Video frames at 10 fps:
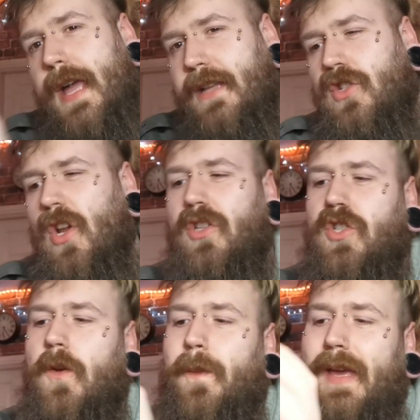It's not
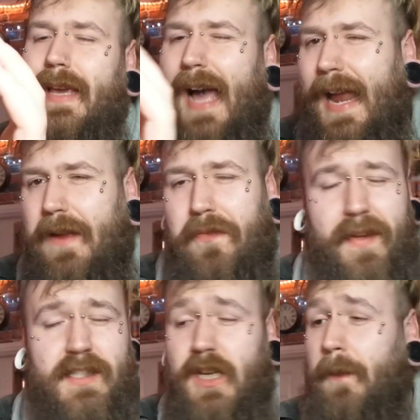too big, and it
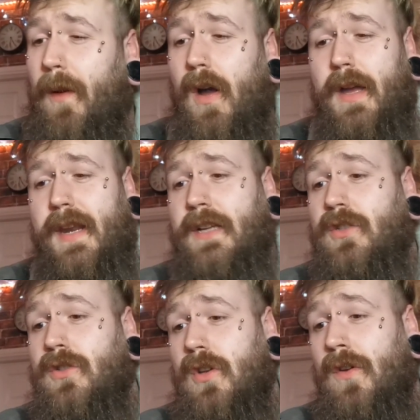fits in your pocket
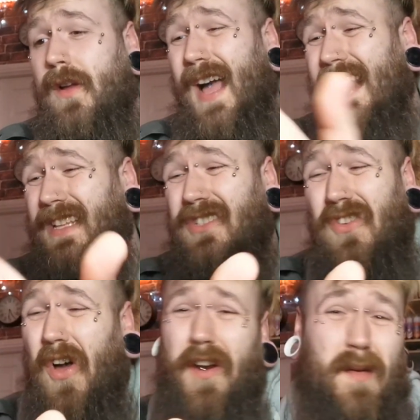nice and snug, and it's
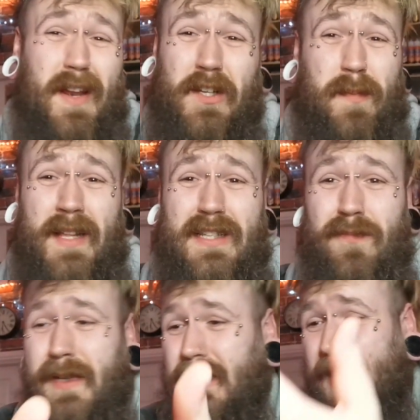not an
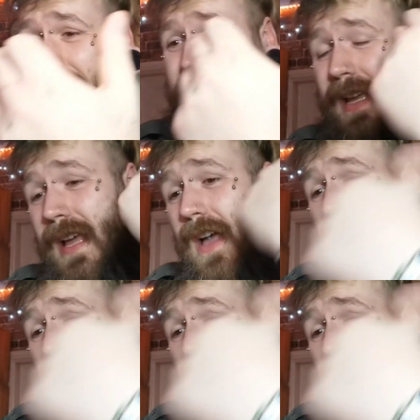expensive piece of kit.